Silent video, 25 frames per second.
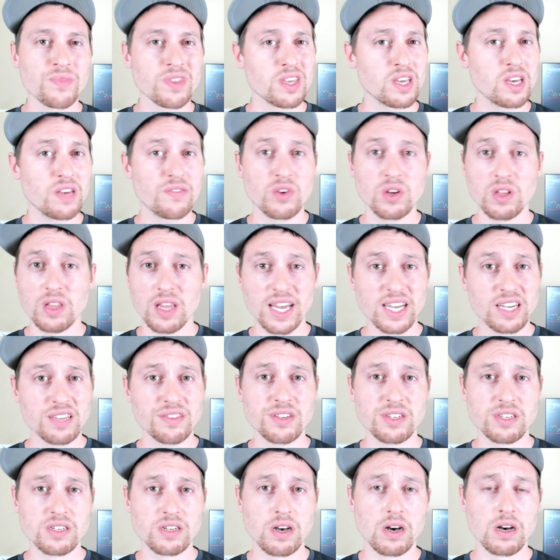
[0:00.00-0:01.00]
If you're liking
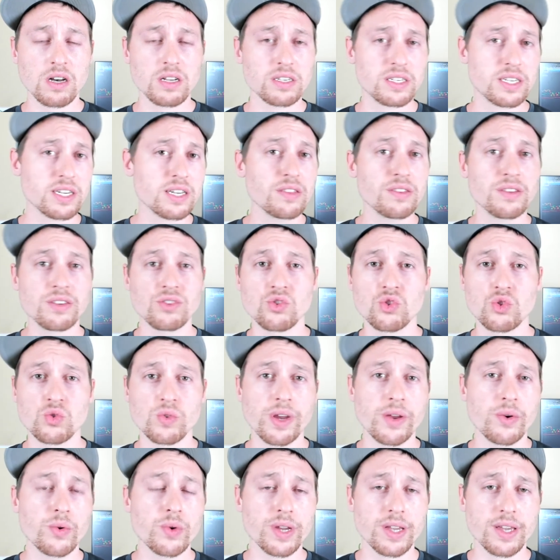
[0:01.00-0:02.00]
this content and these
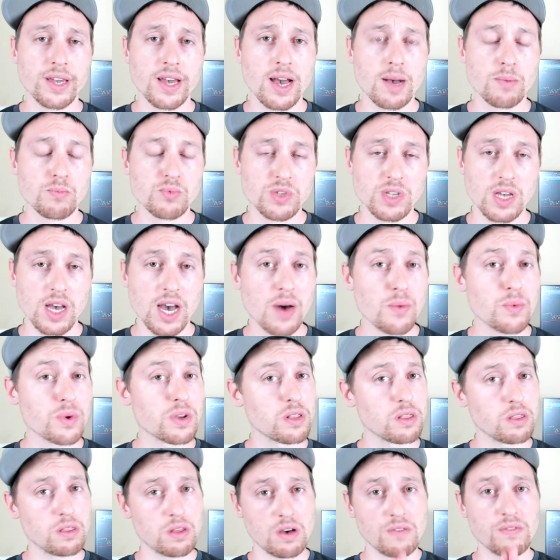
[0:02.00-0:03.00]
trade recaps, I would
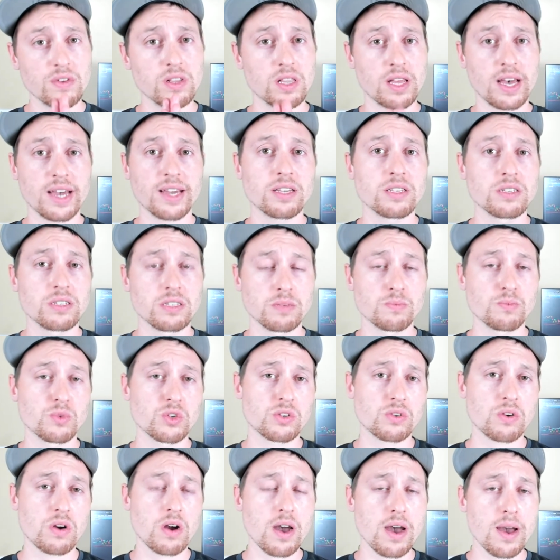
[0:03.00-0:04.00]
love a like and
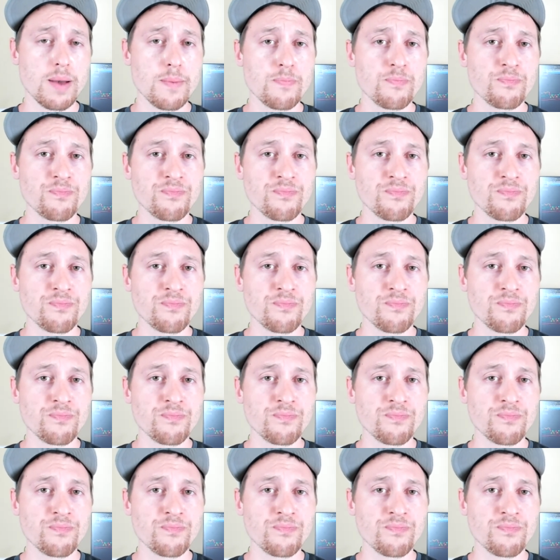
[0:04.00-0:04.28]
subscribe.